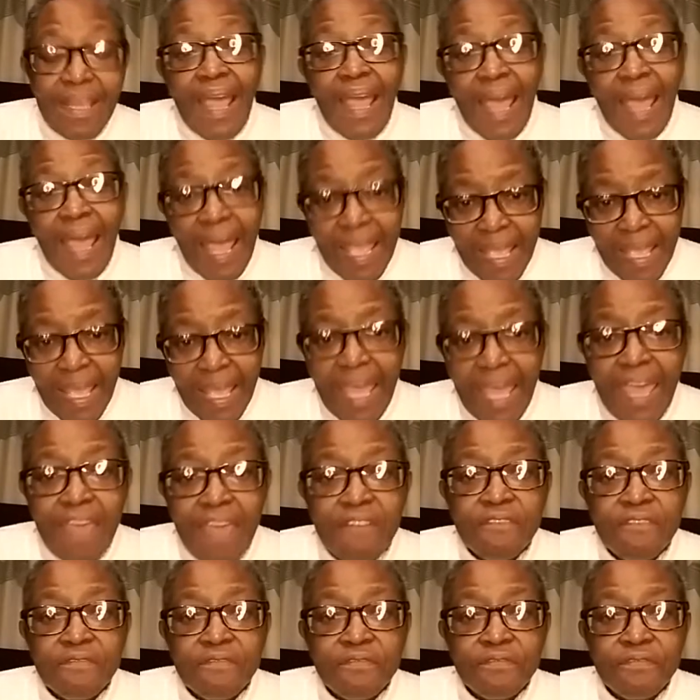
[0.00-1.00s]
I
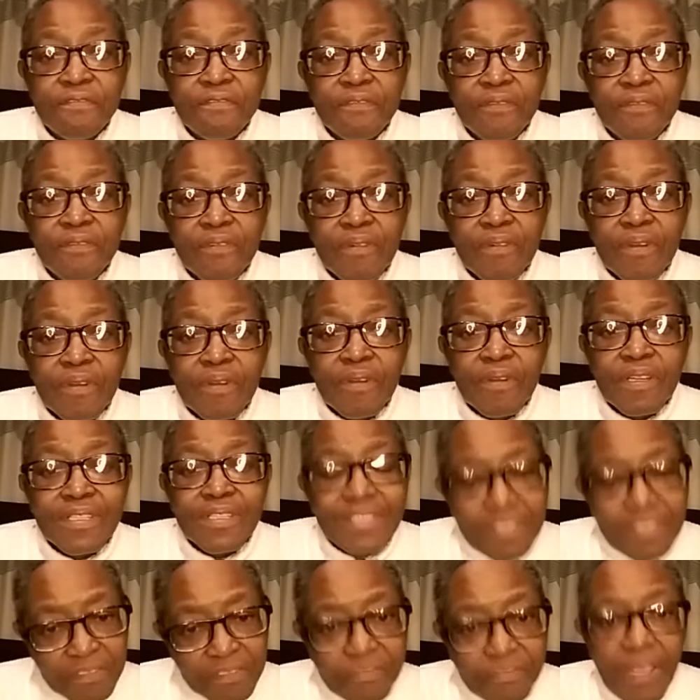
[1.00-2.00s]
have
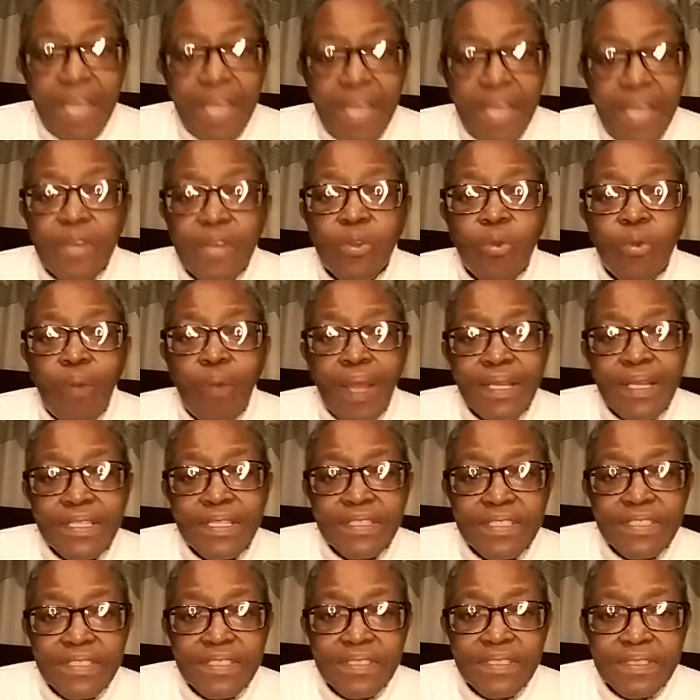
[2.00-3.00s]
divine
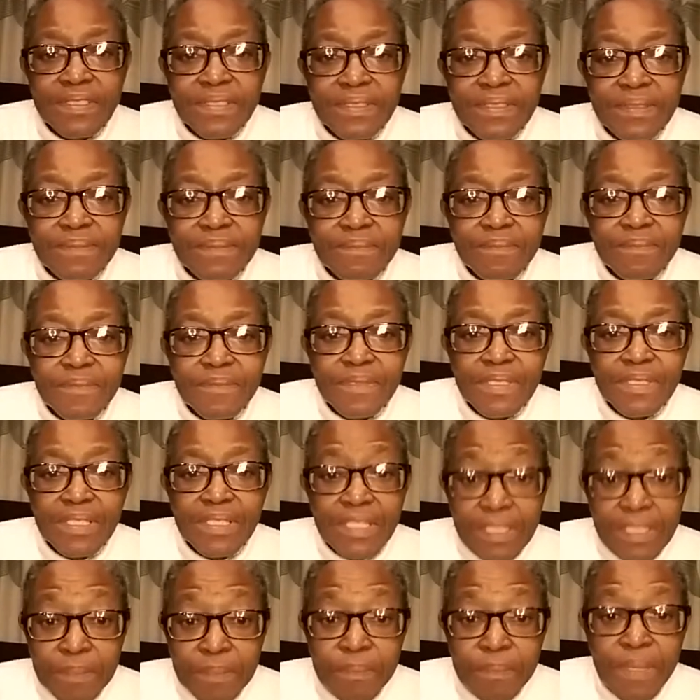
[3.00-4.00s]
qualities
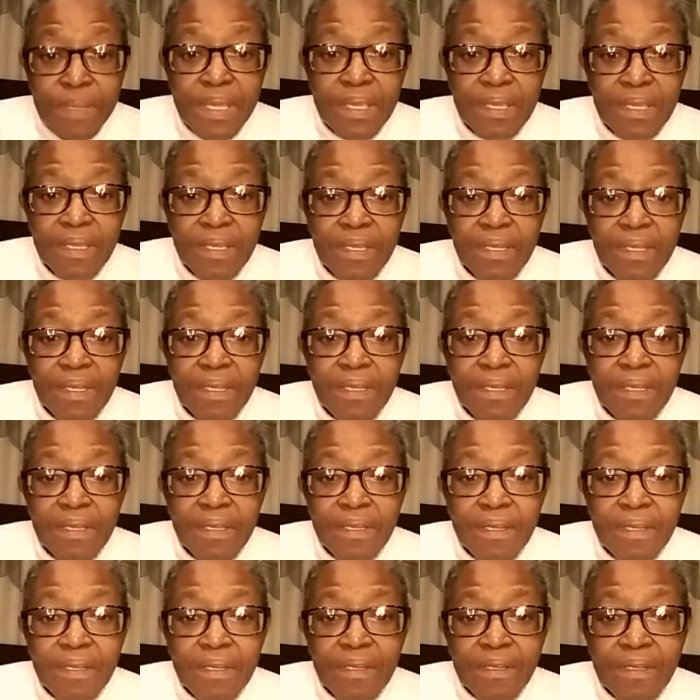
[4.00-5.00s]
in me.
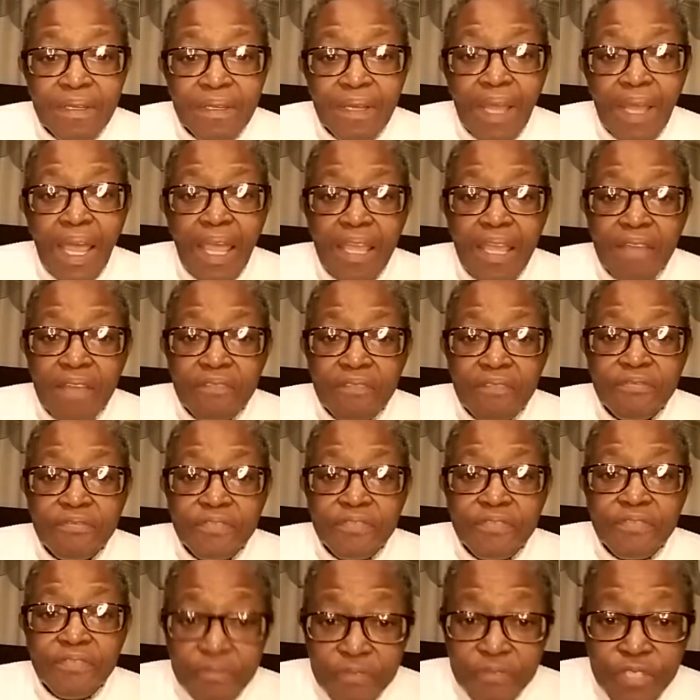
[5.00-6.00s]
I have
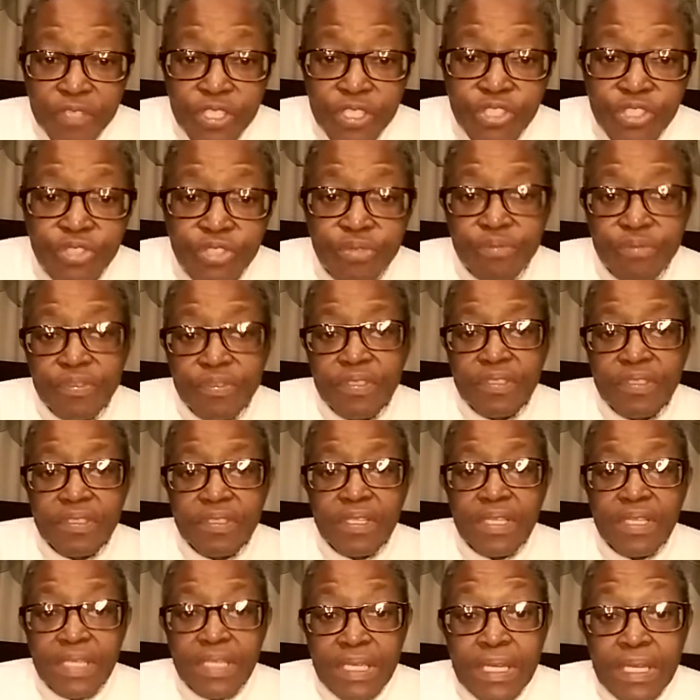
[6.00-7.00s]
the virtues
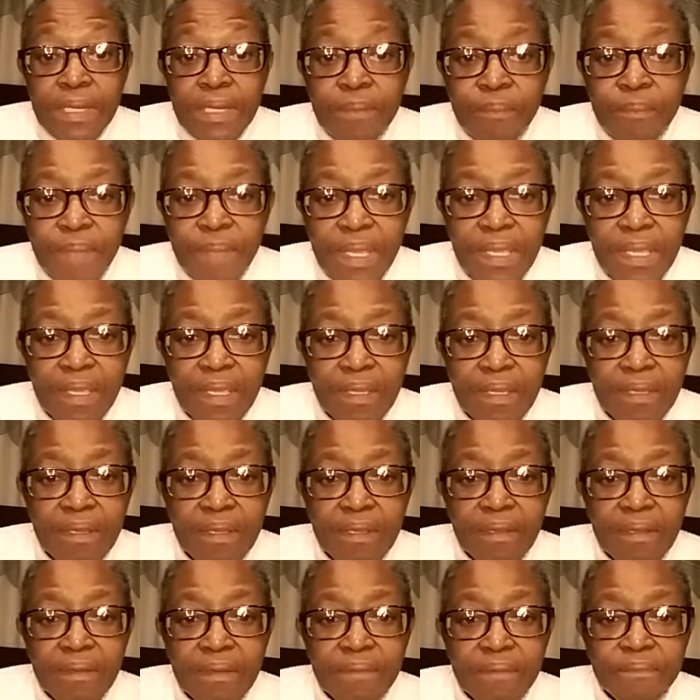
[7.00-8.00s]
in me.
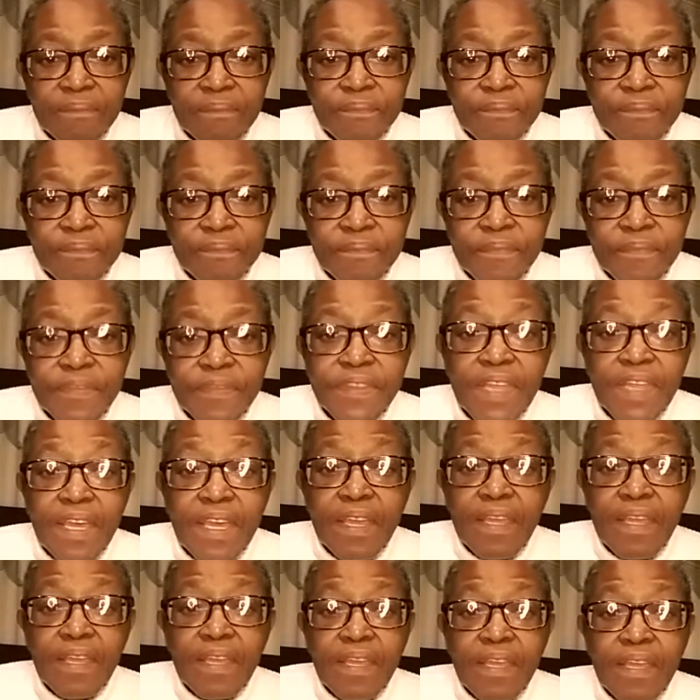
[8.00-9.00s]

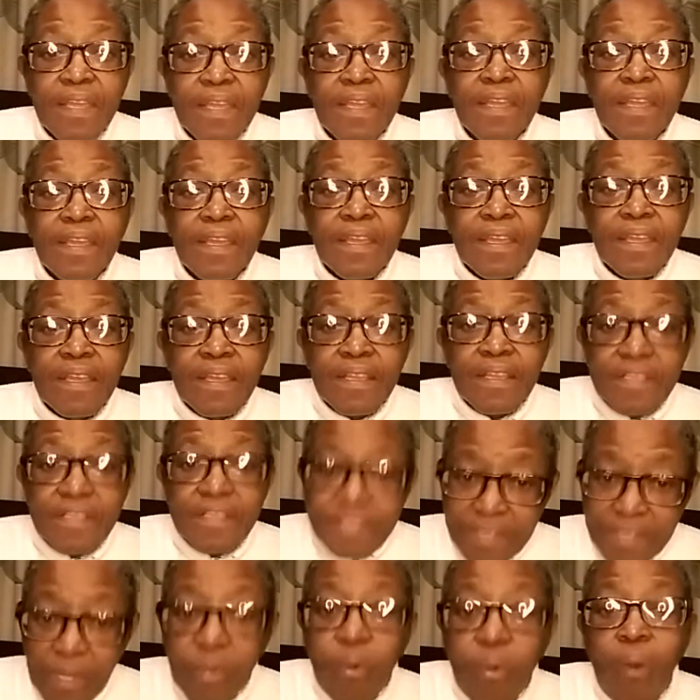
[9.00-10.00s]
There is
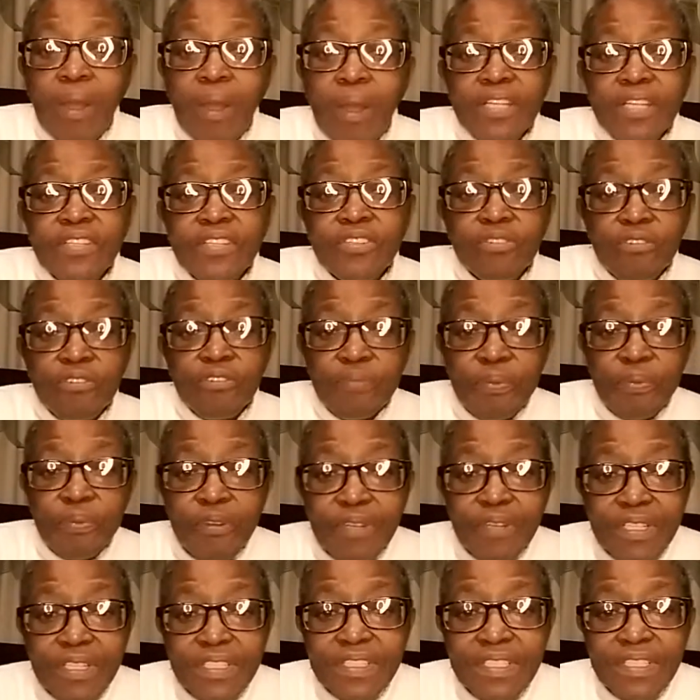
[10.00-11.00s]
the quality of
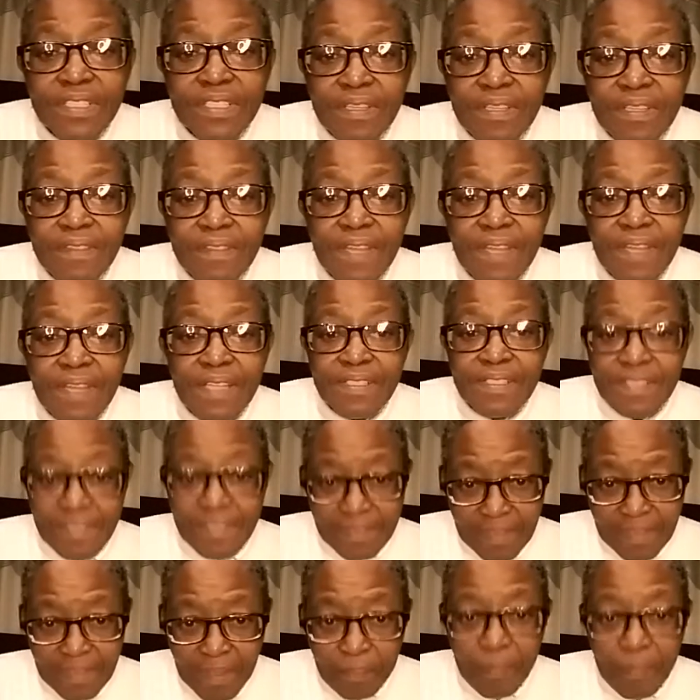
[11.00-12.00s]
purity that
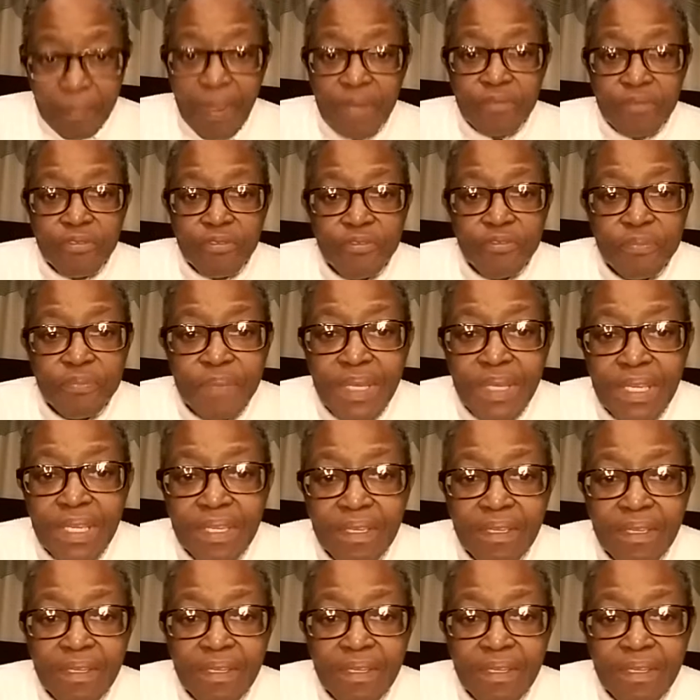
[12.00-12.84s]
is a part of me.